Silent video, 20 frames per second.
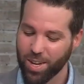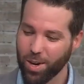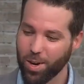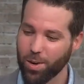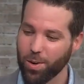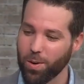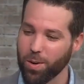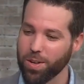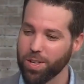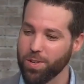
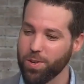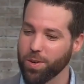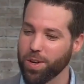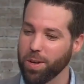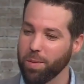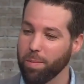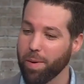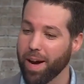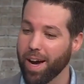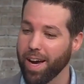so you
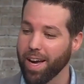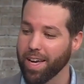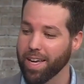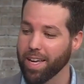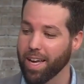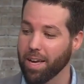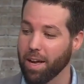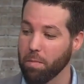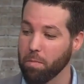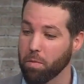can
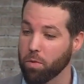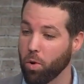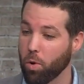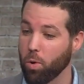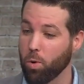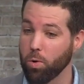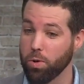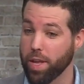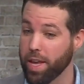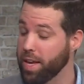buy
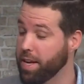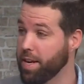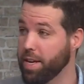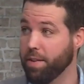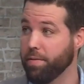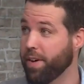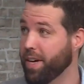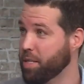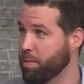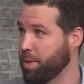gold in an
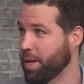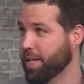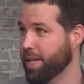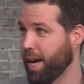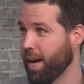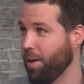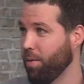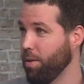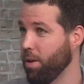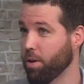investment
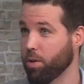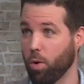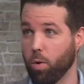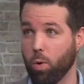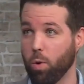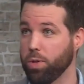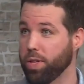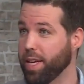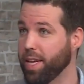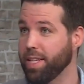account, a
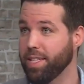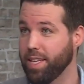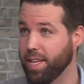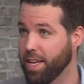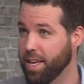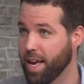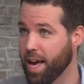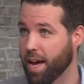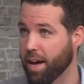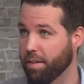gold
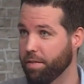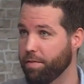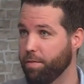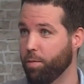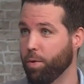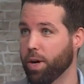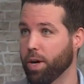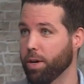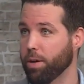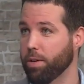ETF
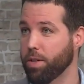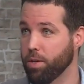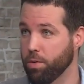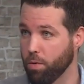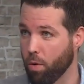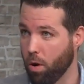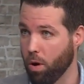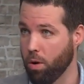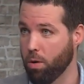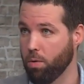where
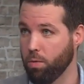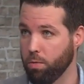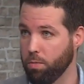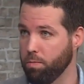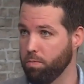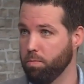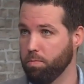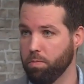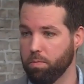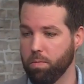you
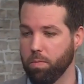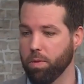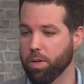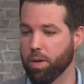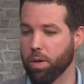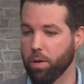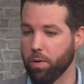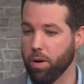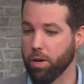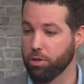own, you
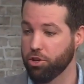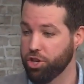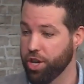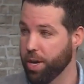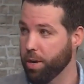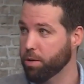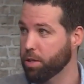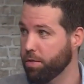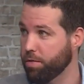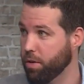know,
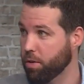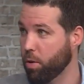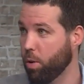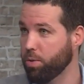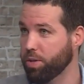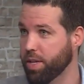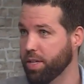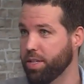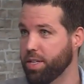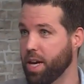shares of a
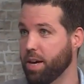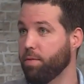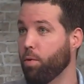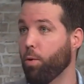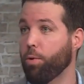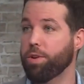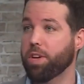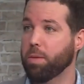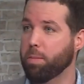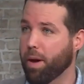gold ETF,
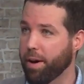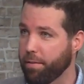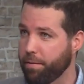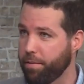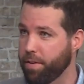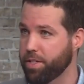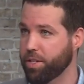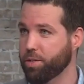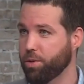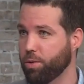or you can buy
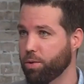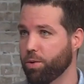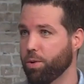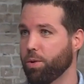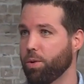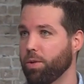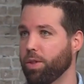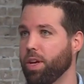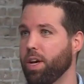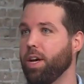physical
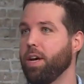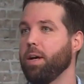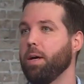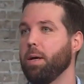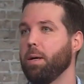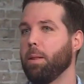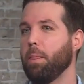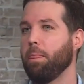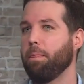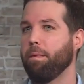gold.
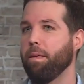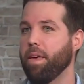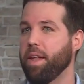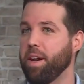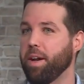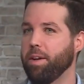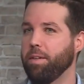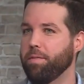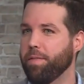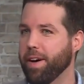Okay. In
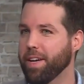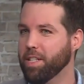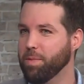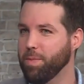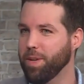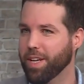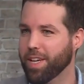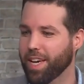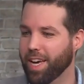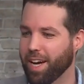an
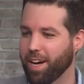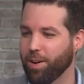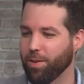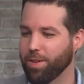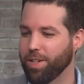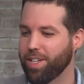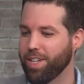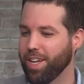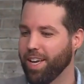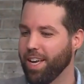investment
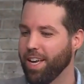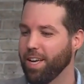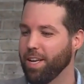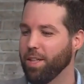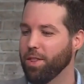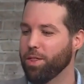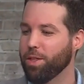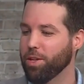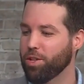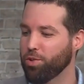account,
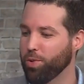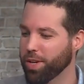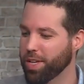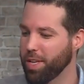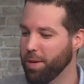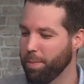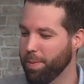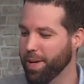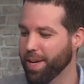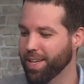the
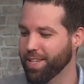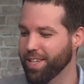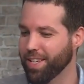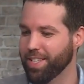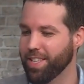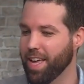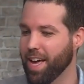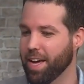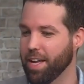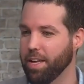tricky piece
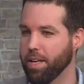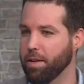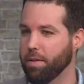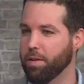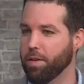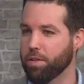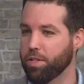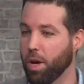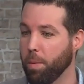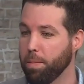is
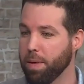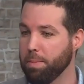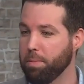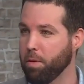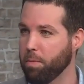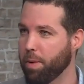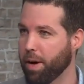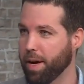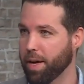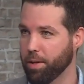that some
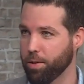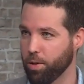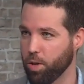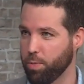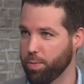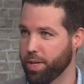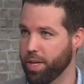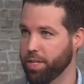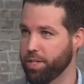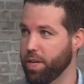people buy
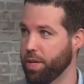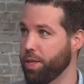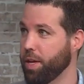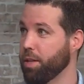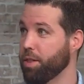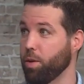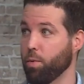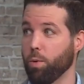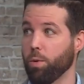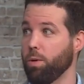gold because they
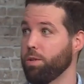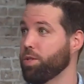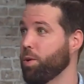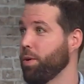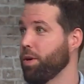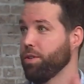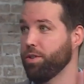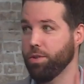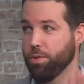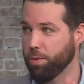think the world's
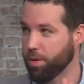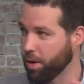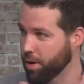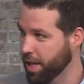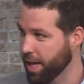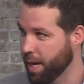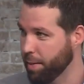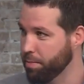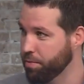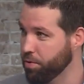going to
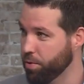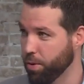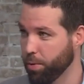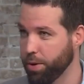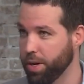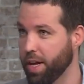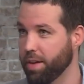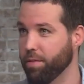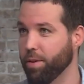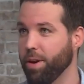collapse or
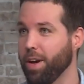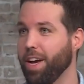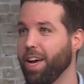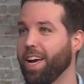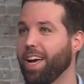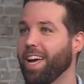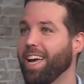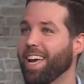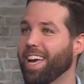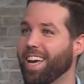whatever.
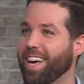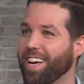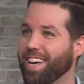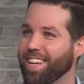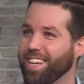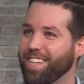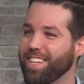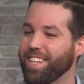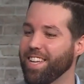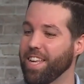
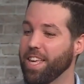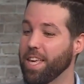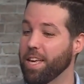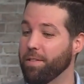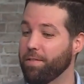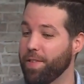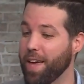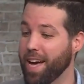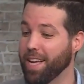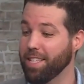And
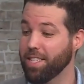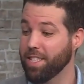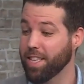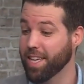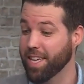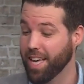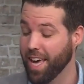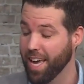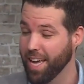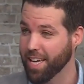if that's the
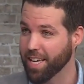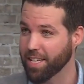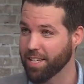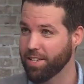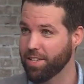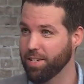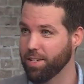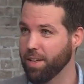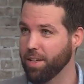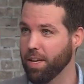
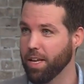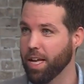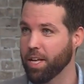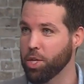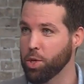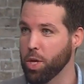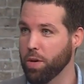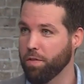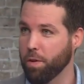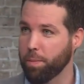case,
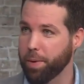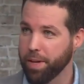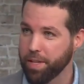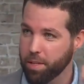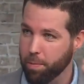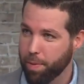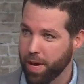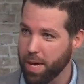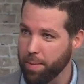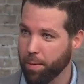and you have a
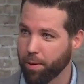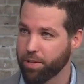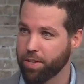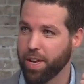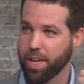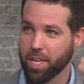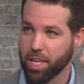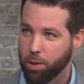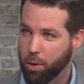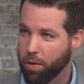piece of paper
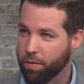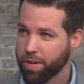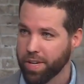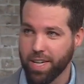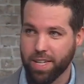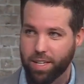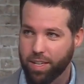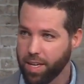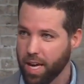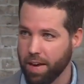saying you have an
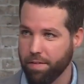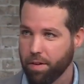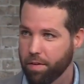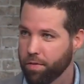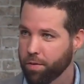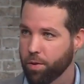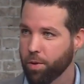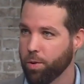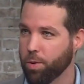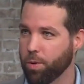ETF
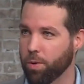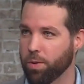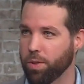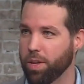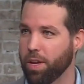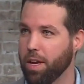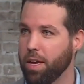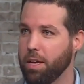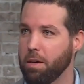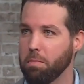of
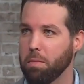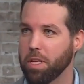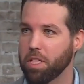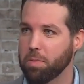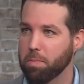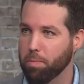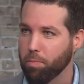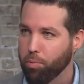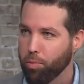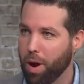gold,
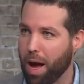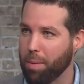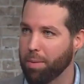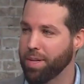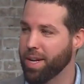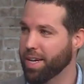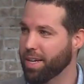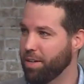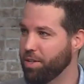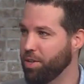it's
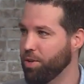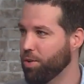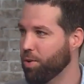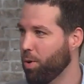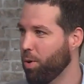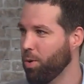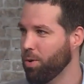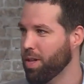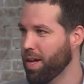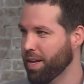probably not going to do you a
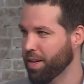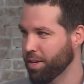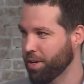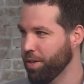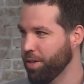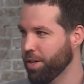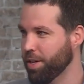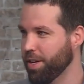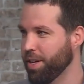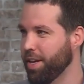whole lot of
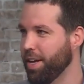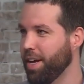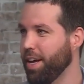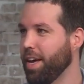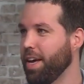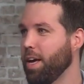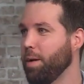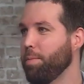good.